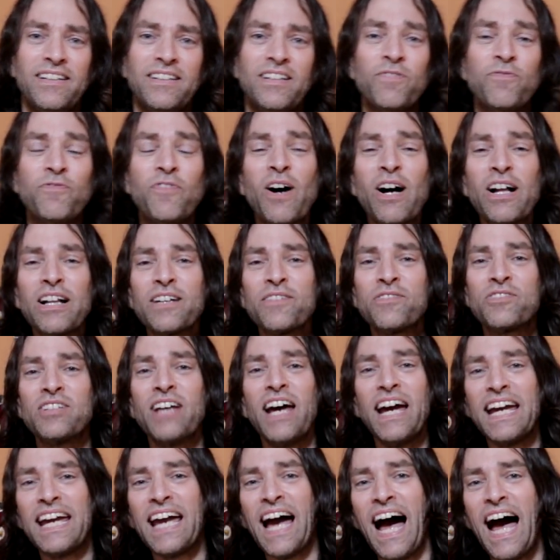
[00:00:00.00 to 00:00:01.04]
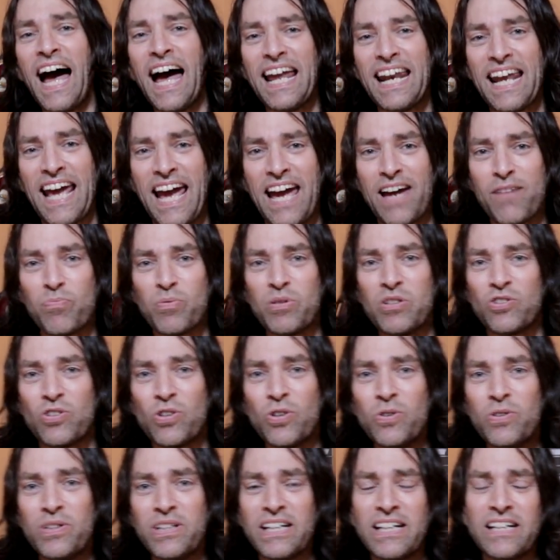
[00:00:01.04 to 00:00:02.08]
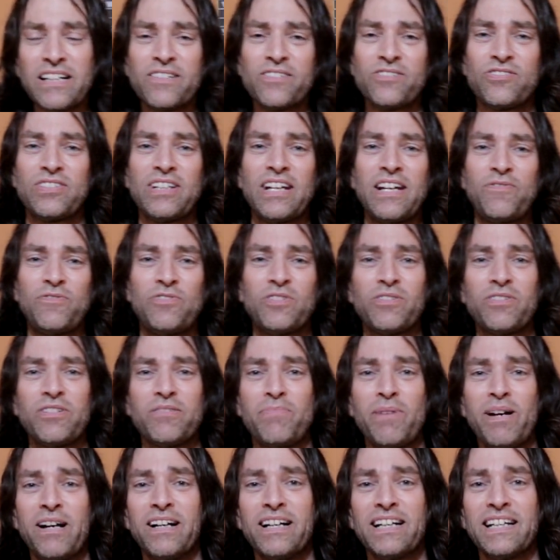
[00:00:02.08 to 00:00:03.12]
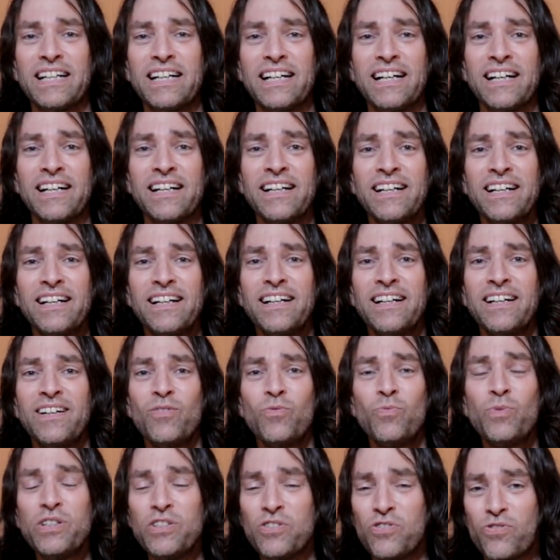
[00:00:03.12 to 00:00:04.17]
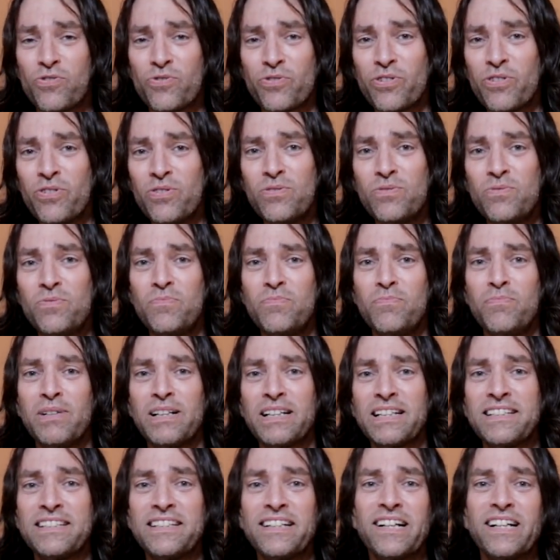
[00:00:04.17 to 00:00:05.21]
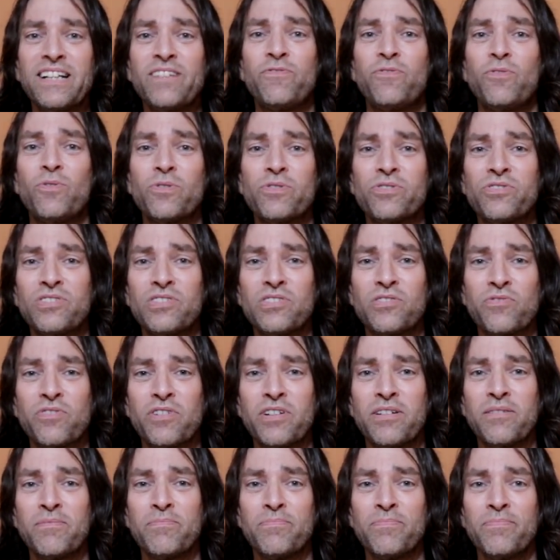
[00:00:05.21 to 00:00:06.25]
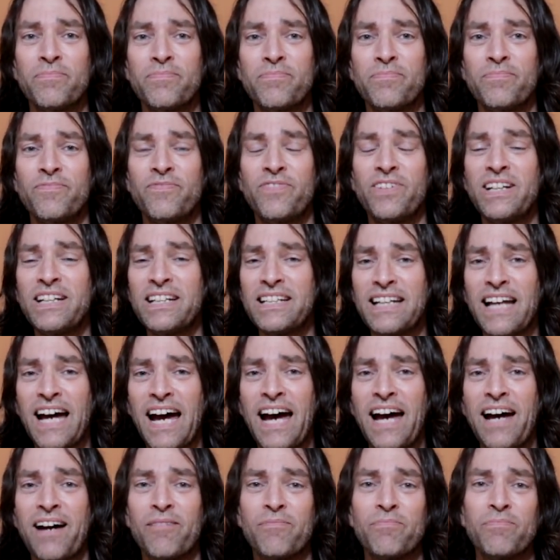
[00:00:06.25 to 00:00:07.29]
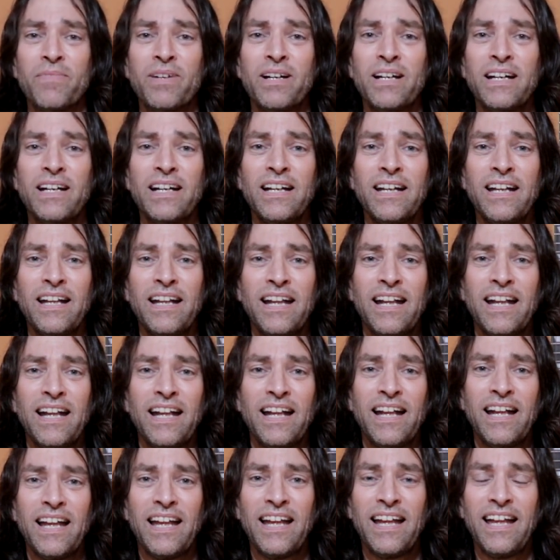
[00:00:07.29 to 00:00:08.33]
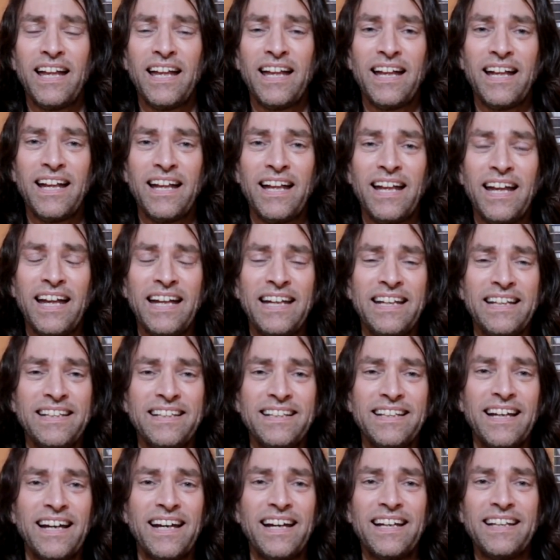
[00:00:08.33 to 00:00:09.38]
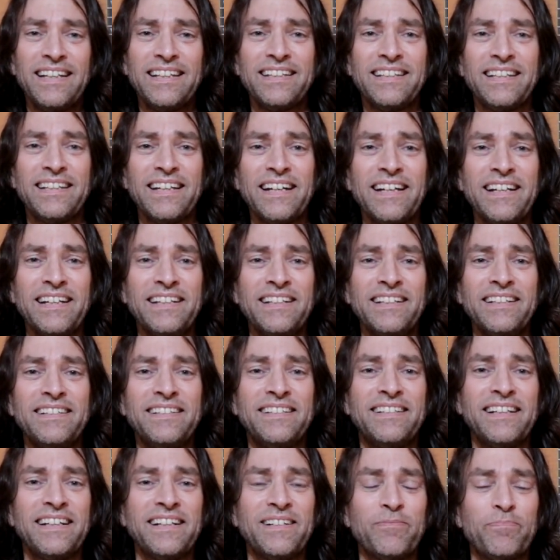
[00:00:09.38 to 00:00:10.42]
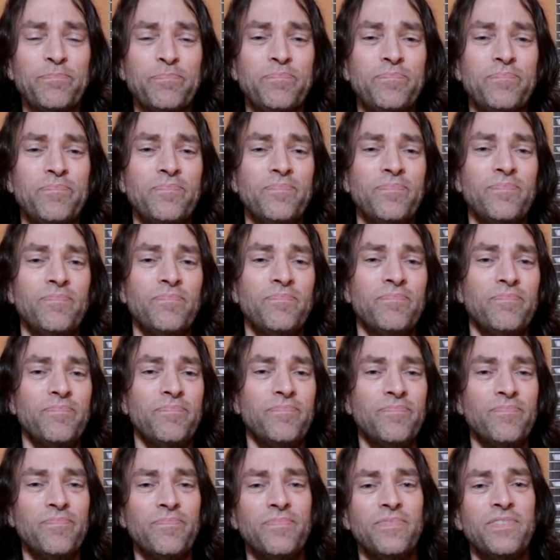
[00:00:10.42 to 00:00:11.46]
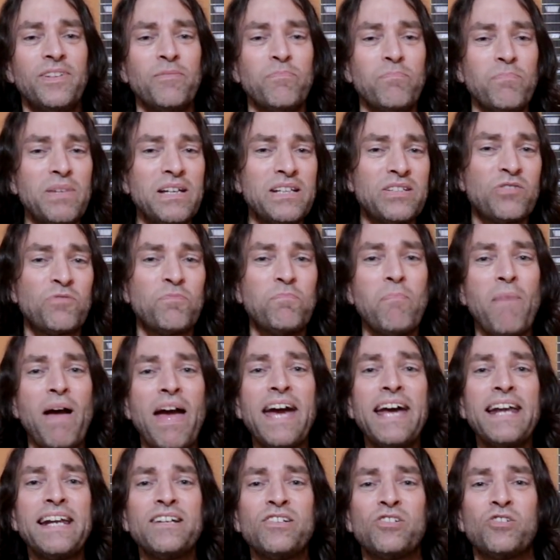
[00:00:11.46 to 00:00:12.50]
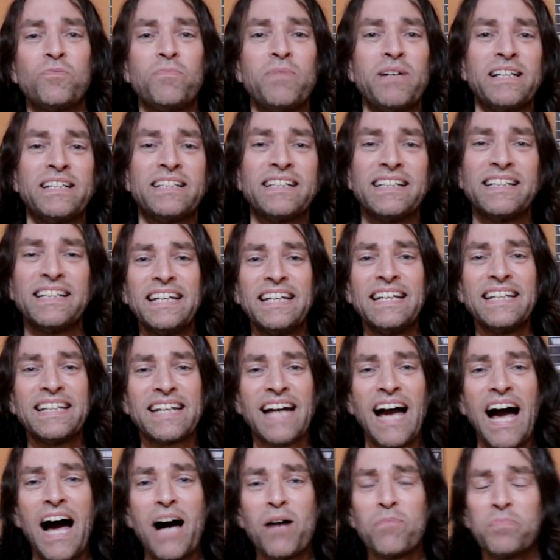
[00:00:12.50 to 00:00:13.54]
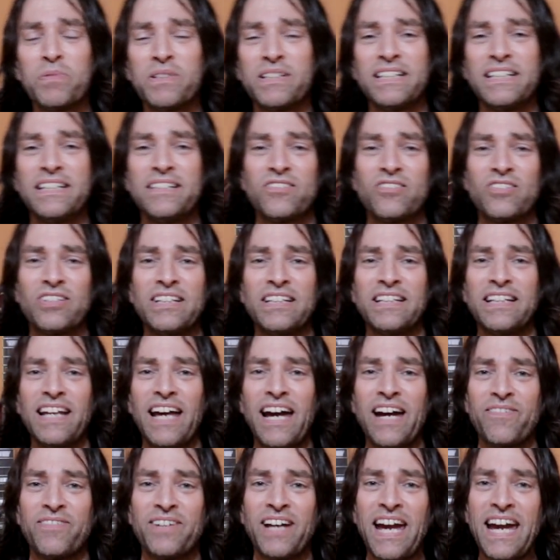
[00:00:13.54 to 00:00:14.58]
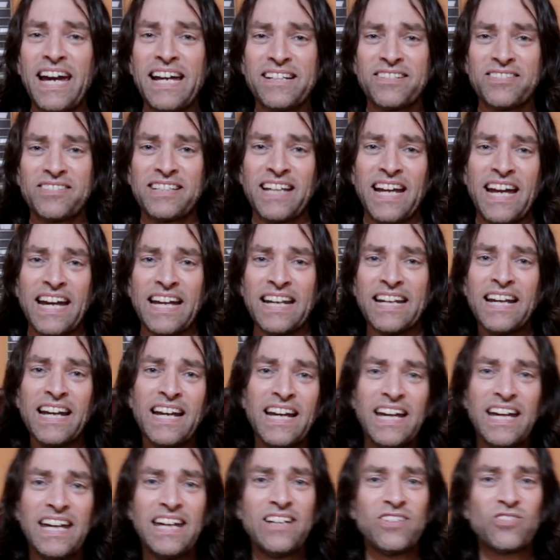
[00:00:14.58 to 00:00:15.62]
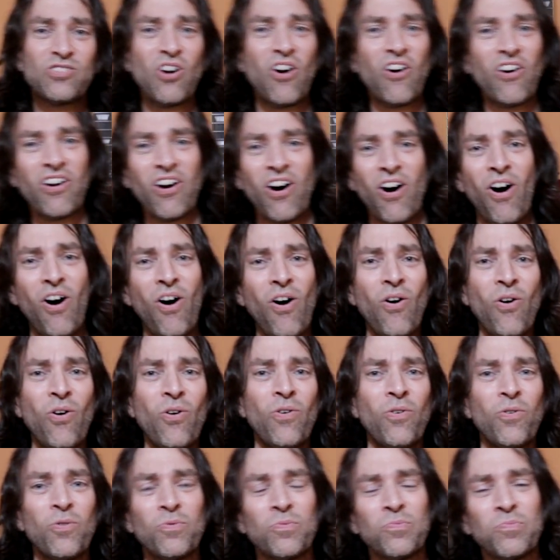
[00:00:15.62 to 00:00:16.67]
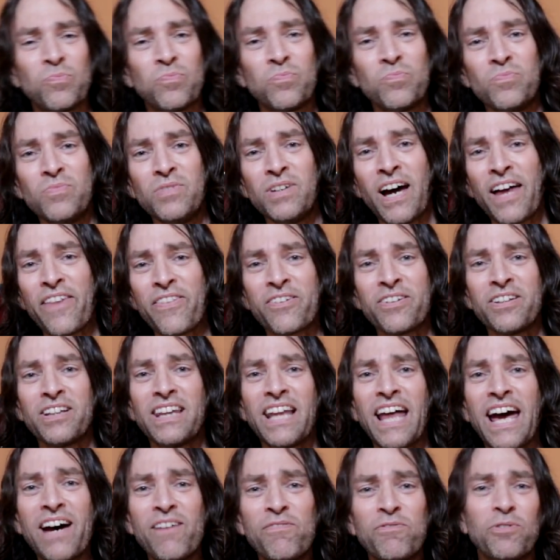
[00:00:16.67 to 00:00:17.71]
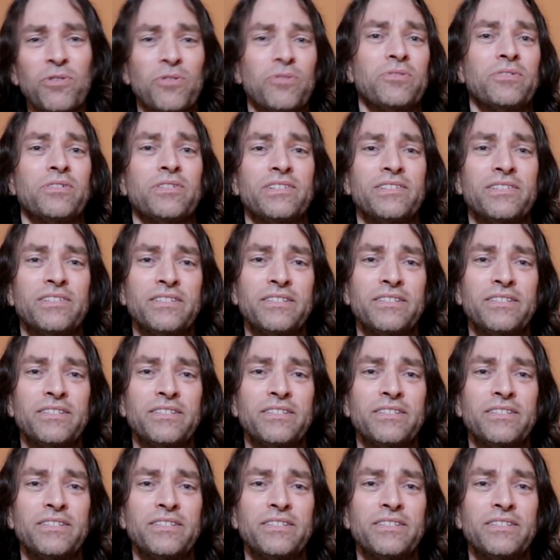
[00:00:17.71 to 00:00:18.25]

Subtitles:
The fall of Saigon happened 2 years after America withdrew military forces from Vietnam. And the mismanagement incompetence in Afghanistan is on a whole nother level.